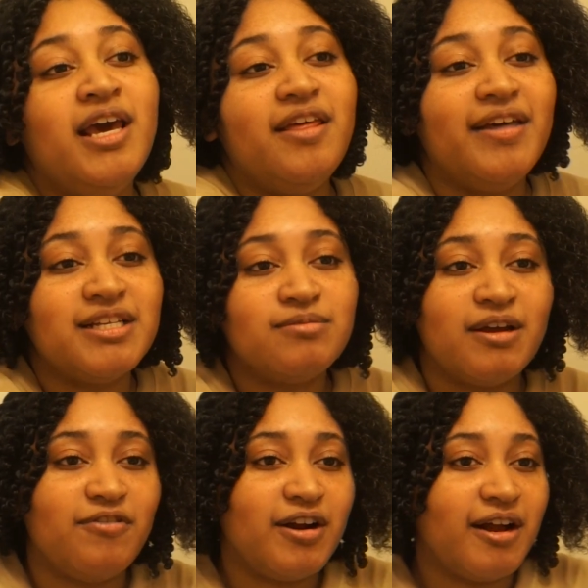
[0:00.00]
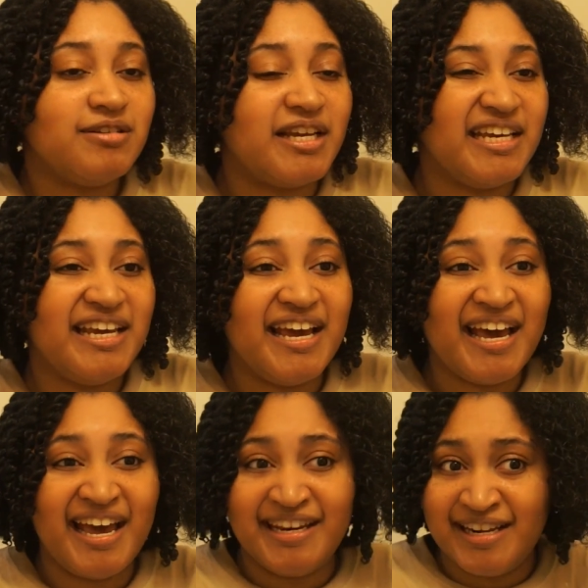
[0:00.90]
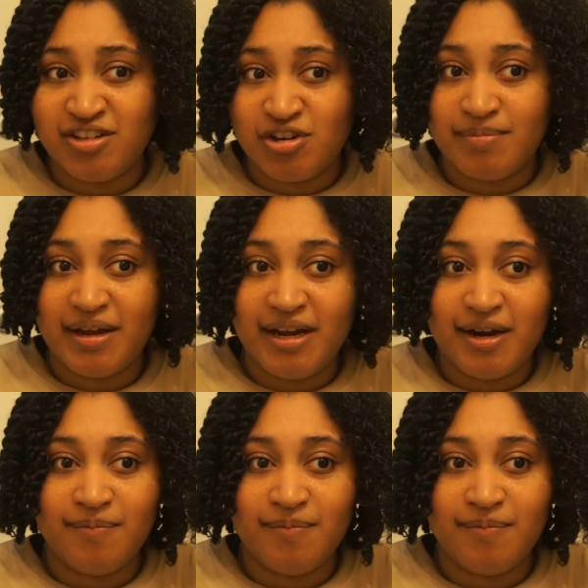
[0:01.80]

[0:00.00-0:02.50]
and that's when I figured, I was like, yeah, I need to trim my hair,